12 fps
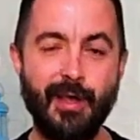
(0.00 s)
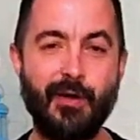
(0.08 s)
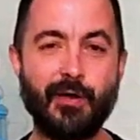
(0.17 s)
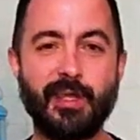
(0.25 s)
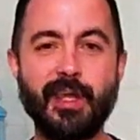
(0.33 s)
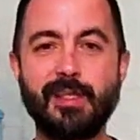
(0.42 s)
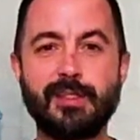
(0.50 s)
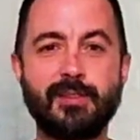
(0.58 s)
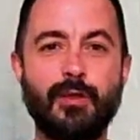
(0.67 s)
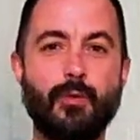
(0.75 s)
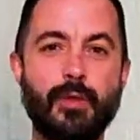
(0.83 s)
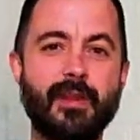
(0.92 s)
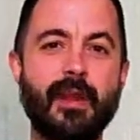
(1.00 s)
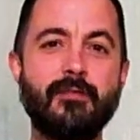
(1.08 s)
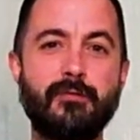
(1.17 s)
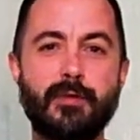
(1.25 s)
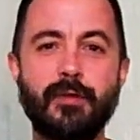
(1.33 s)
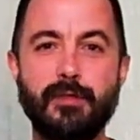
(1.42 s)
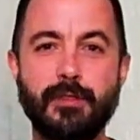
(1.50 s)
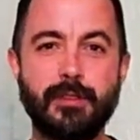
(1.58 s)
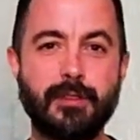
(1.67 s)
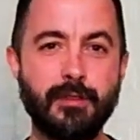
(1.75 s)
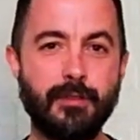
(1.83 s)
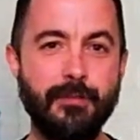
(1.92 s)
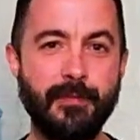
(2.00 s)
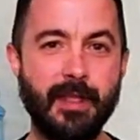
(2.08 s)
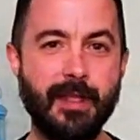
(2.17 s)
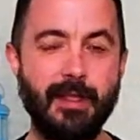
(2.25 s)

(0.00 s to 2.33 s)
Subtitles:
Okay, so without further ado,